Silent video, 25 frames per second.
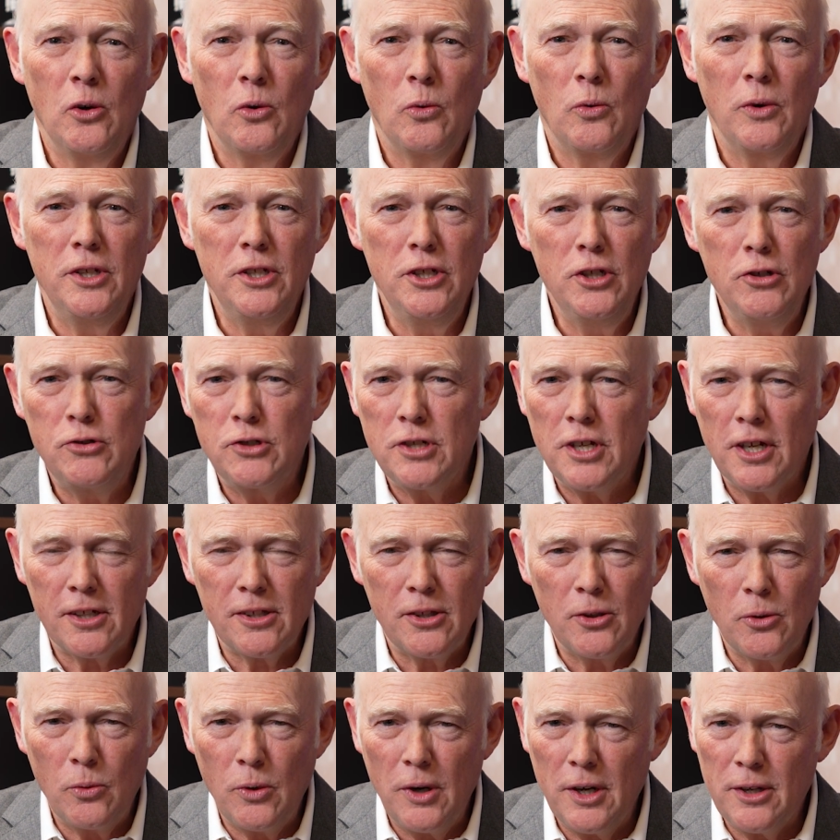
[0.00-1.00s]
When you
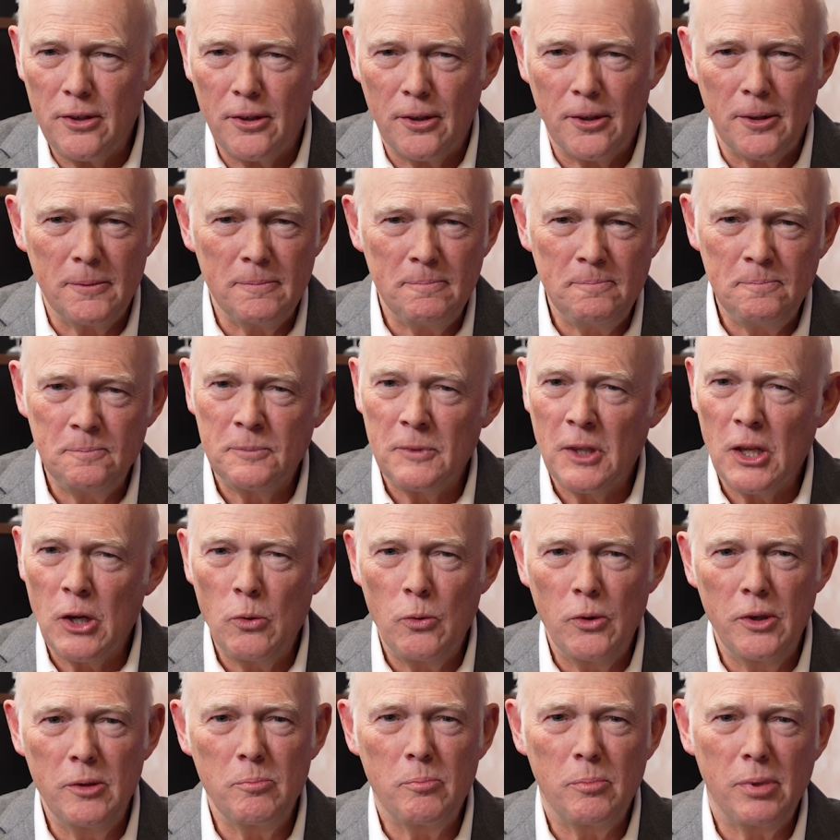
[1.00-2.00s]
check the weather,
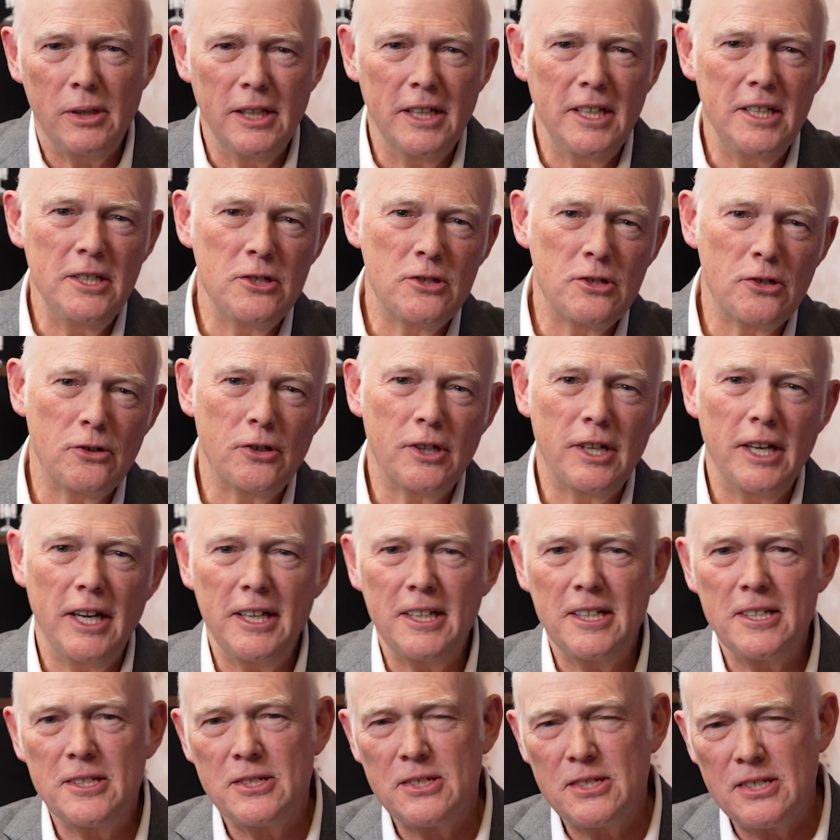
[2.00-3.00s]
when planes are
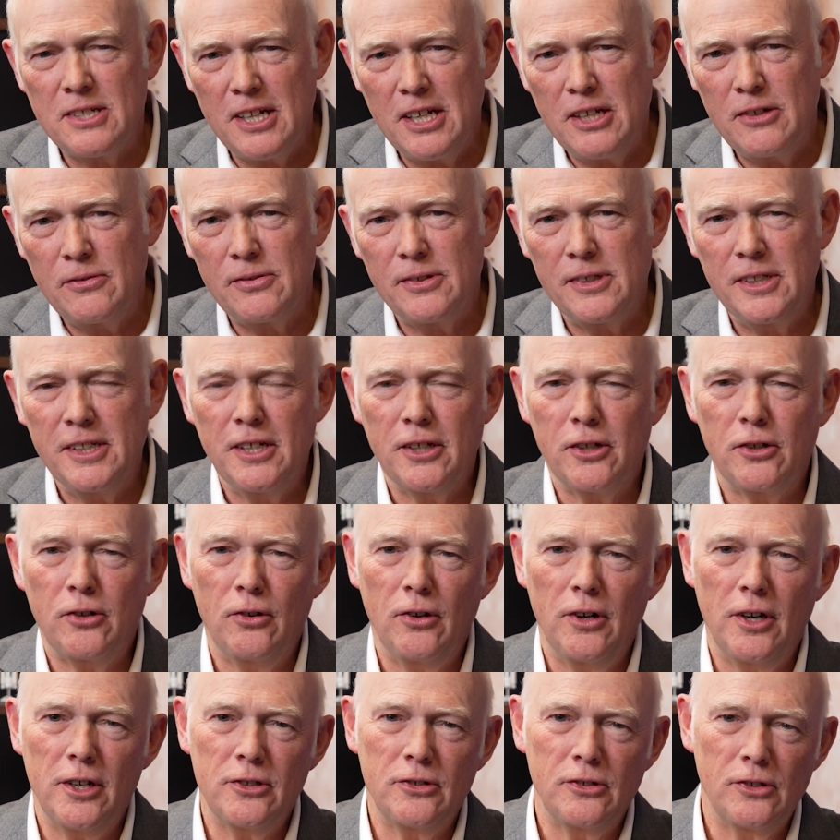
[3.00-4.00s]
guided safely
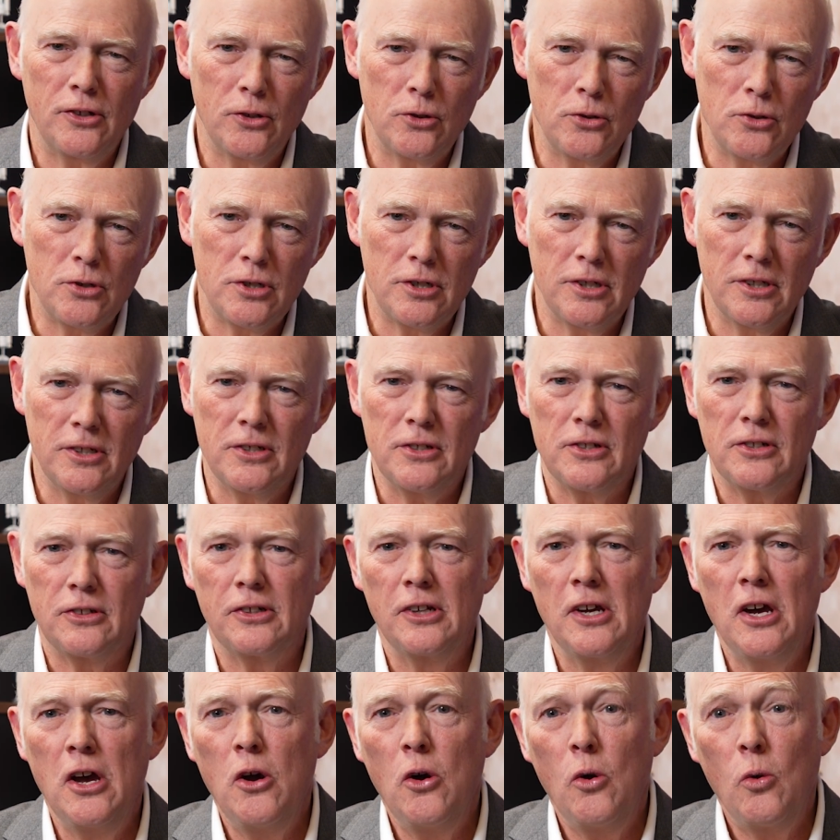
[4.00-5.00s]
across oceans,
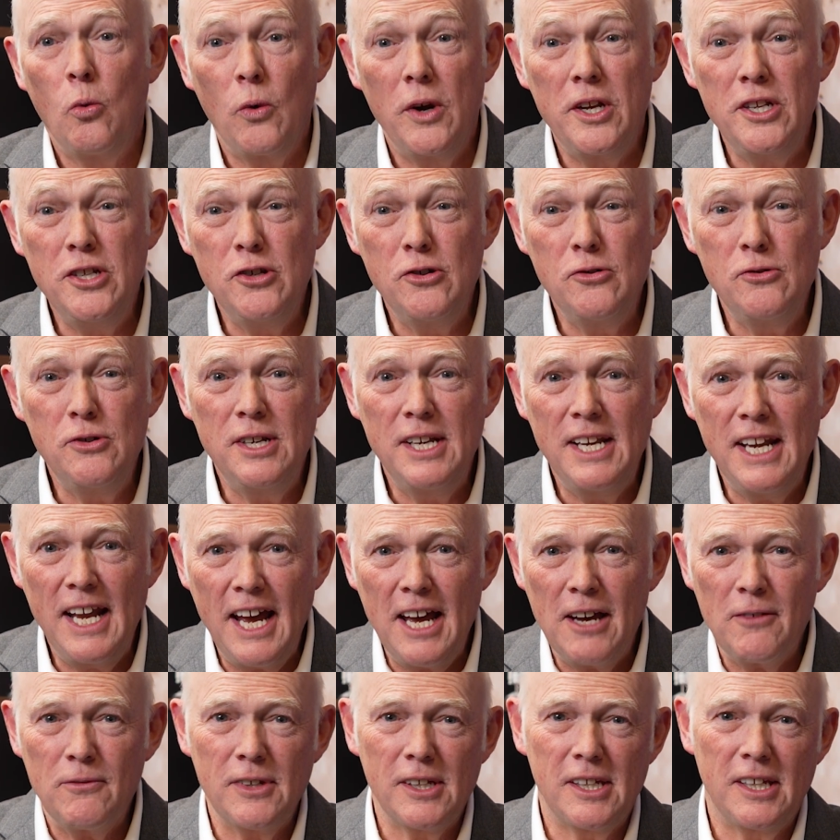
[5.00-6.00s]
when you
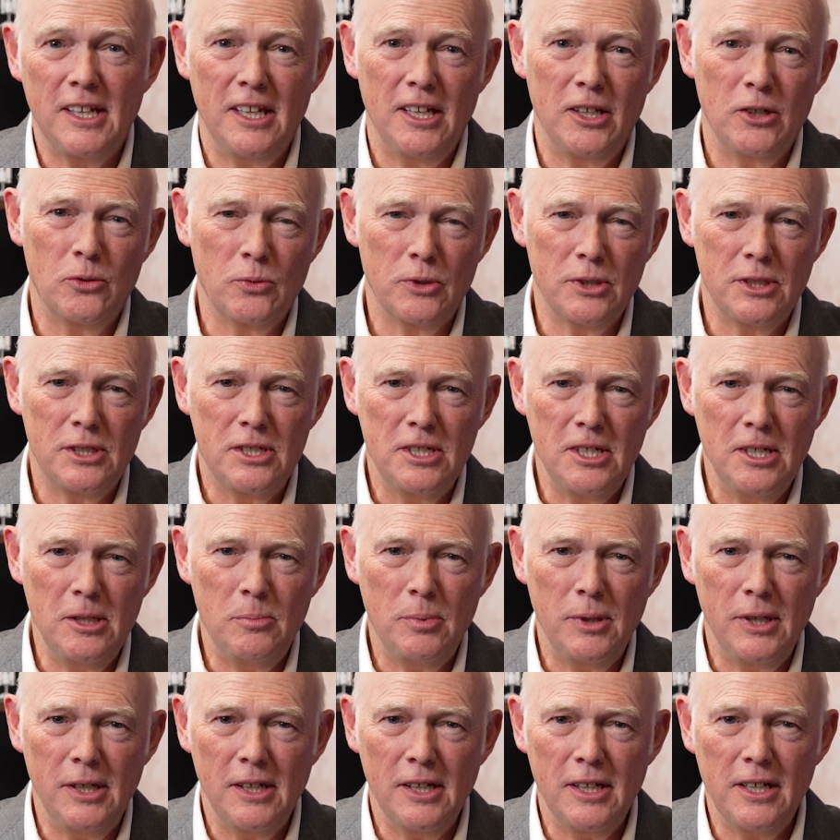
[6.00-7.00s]
navigate with
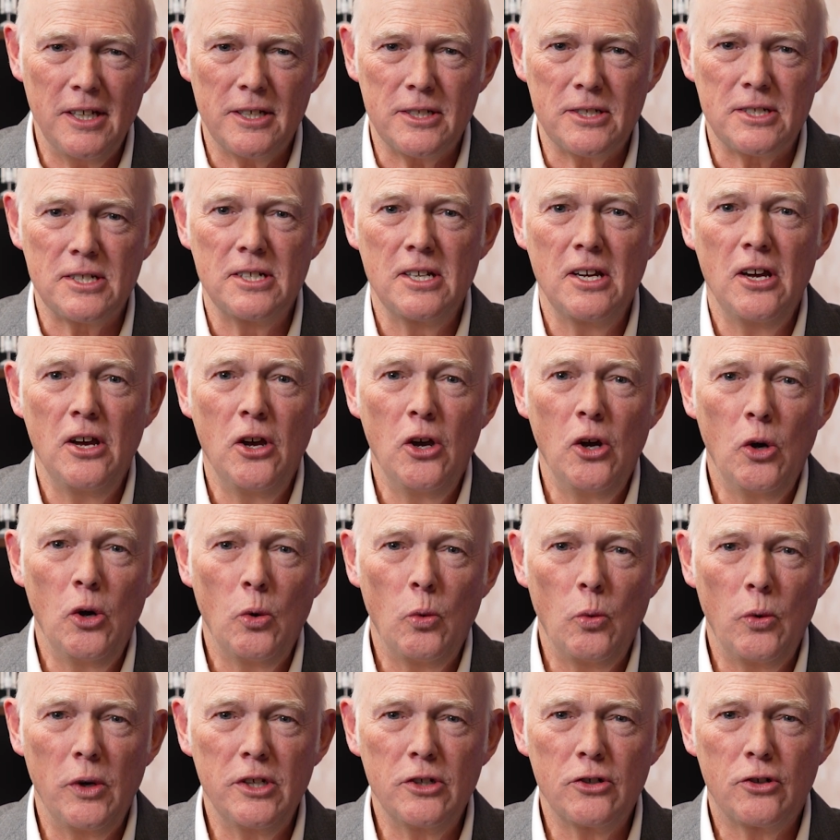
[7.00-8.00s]
GPS,
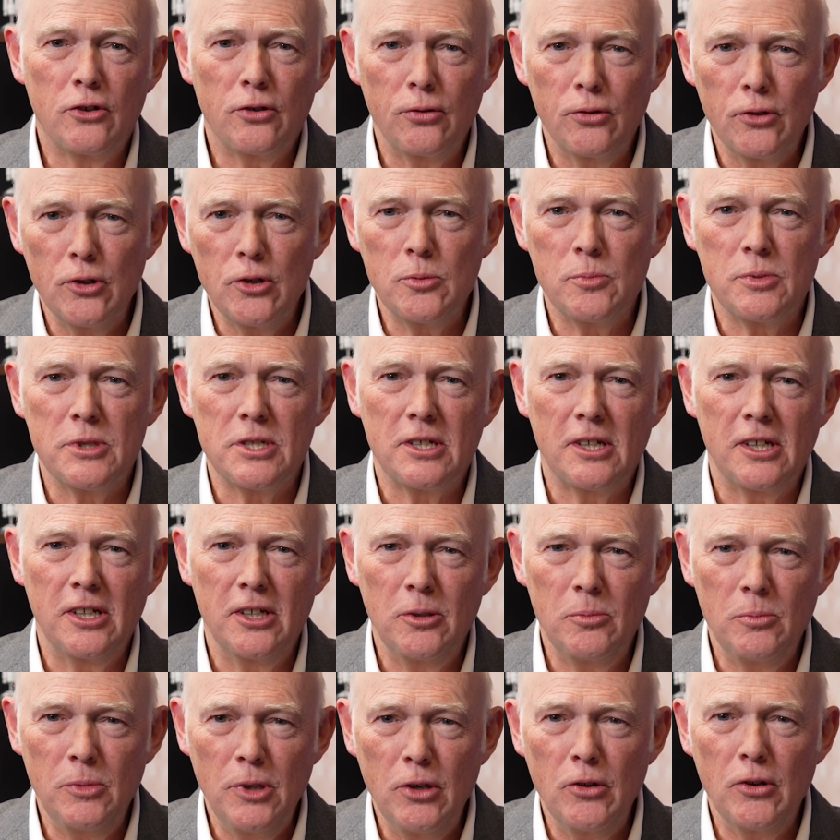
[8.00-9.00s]
when troops
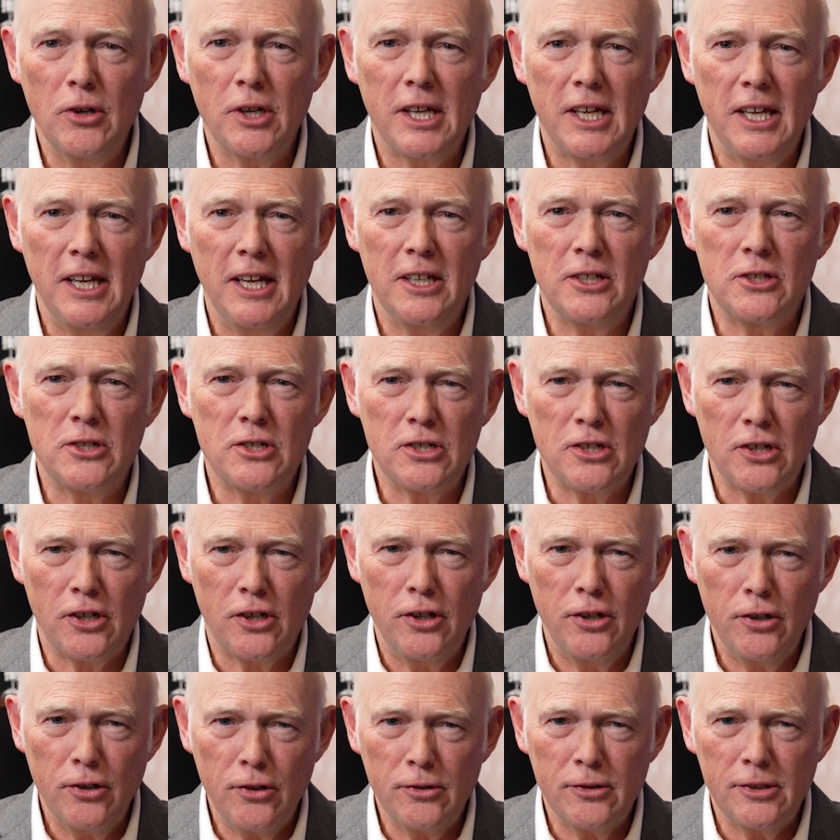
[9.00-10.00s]
communicate
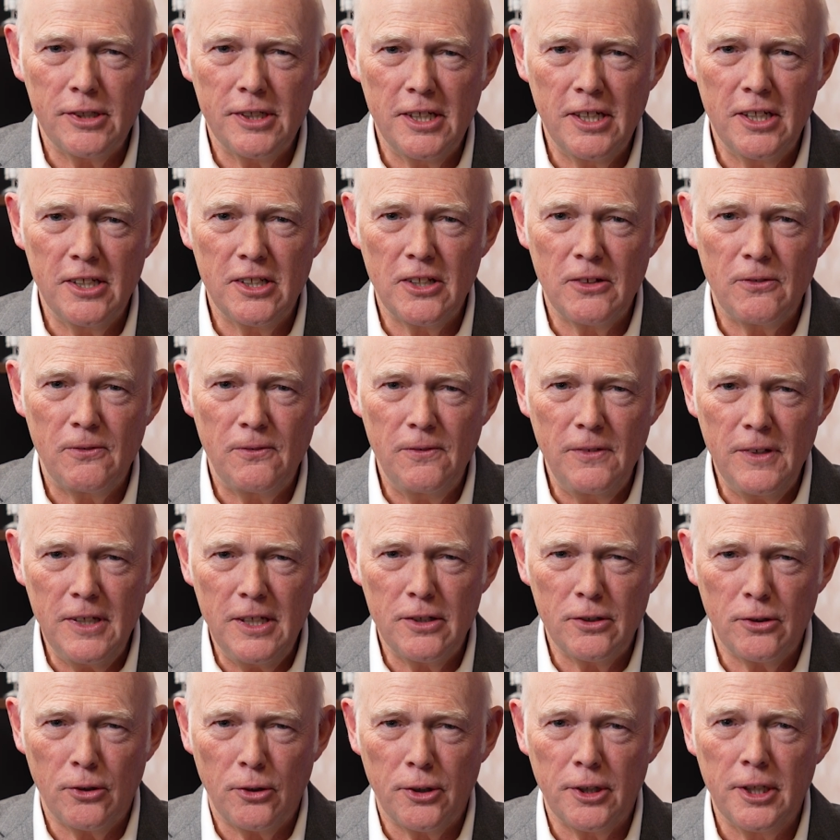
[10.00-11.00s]
securely in the
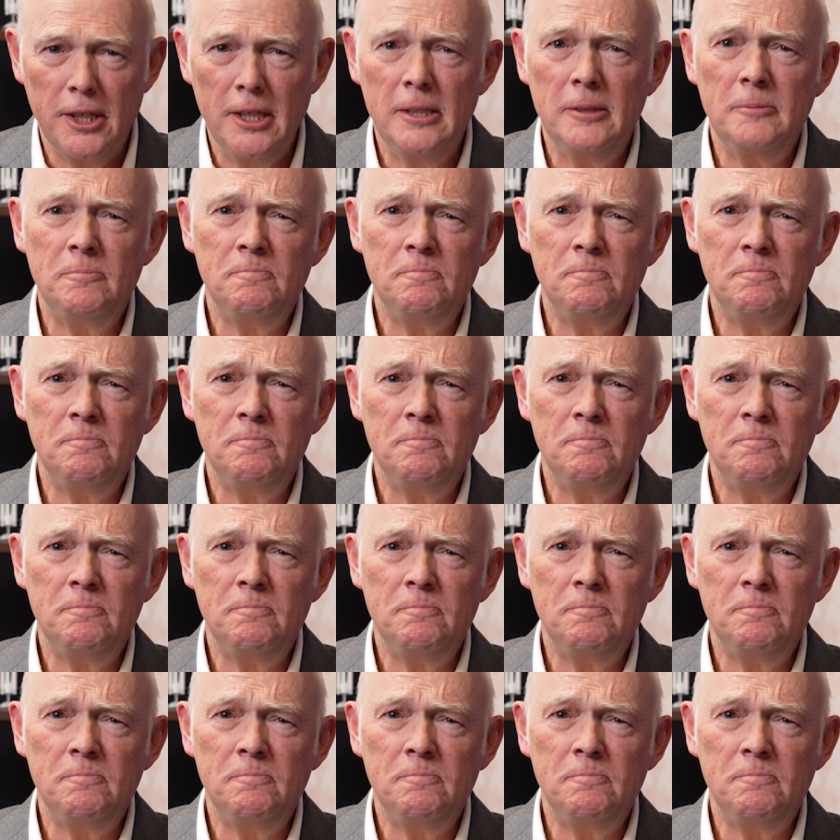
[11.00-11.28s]
field,